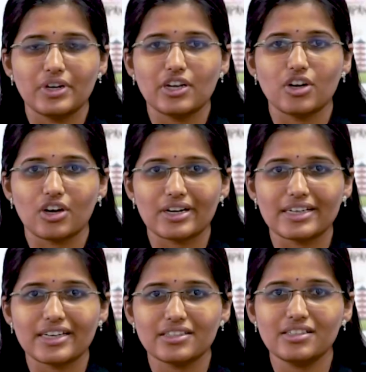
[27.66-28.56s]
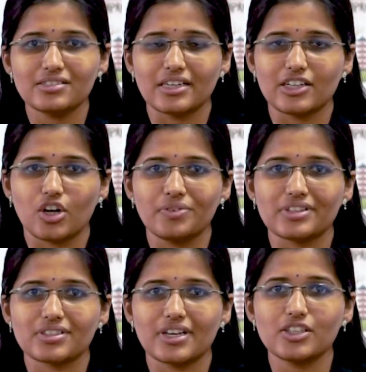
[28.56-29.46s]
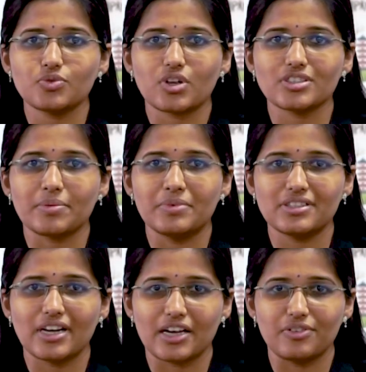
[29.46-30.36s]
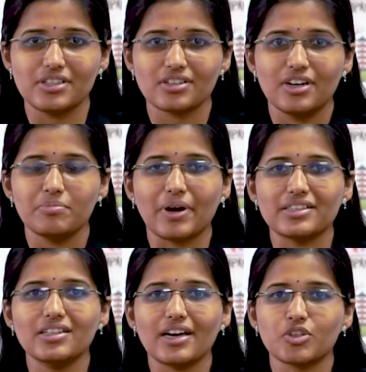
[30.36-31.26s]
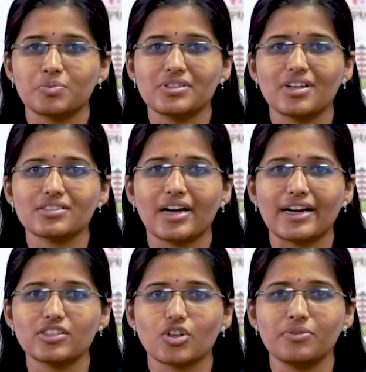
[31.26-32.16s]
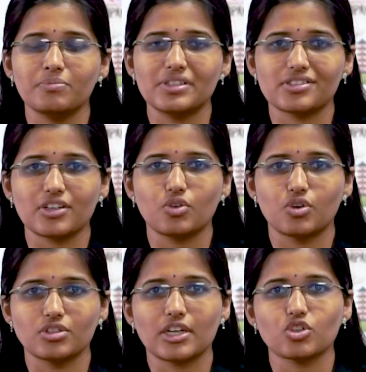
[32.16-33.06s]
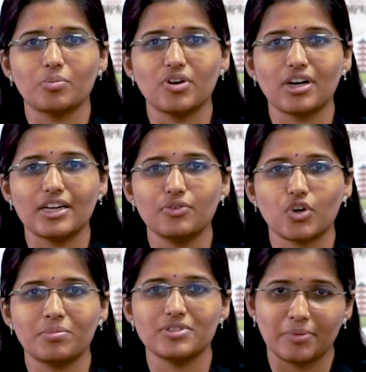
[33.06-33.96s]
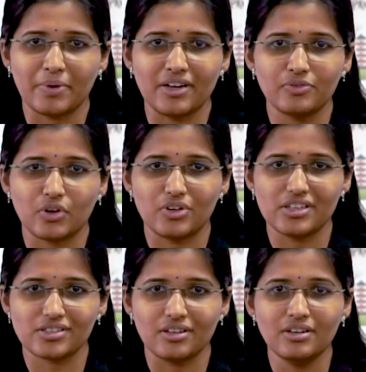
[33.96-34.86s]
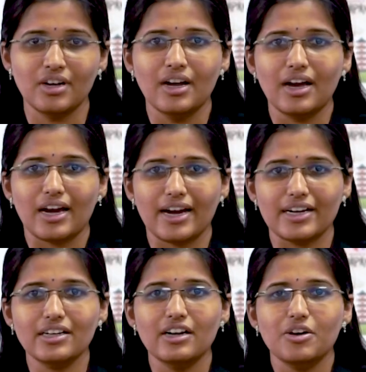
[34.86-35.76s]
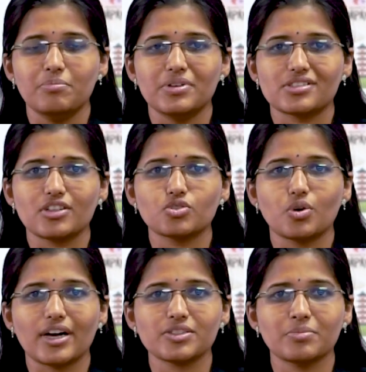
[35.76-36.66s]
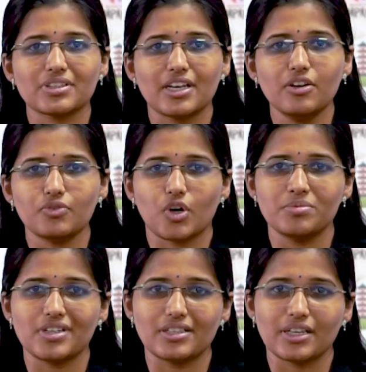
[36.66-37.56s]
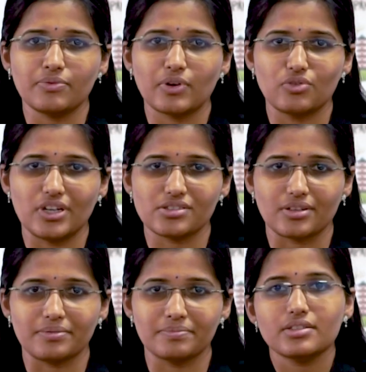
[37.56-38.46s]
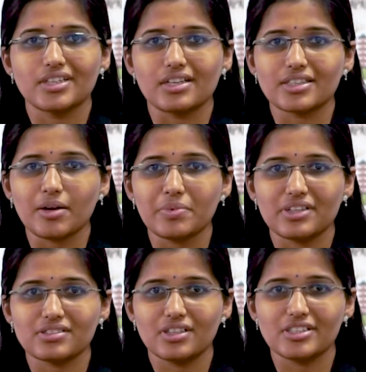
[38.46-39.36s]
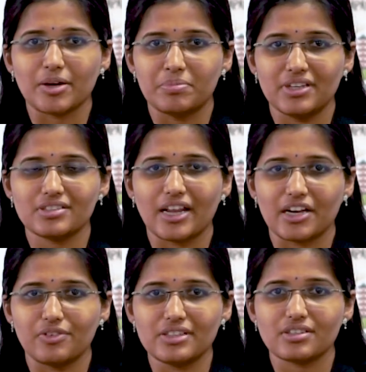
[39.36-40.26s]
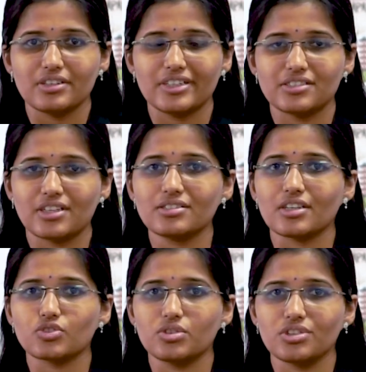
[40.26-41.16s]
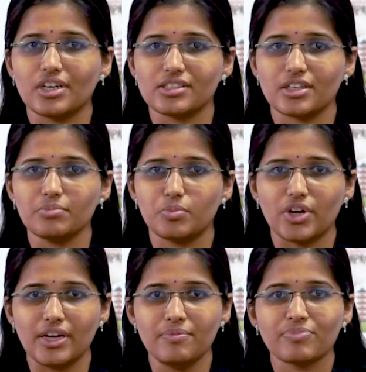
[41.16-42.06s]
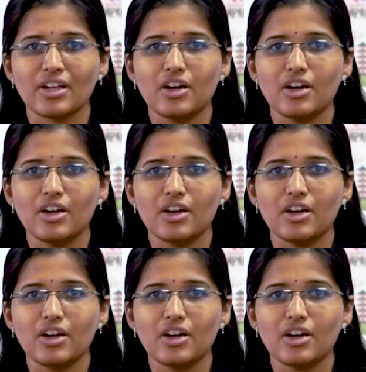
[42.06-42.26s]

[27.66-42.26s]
We inaugurated this Center of Excellence for Japanese Language by the auspicious hands of Mr. Kuroda Tomonari from Japan Foundation and Mr. Swas Mate from Jaltap Foundation. Jaltap is the Japanese Language Teachers Association, Pune,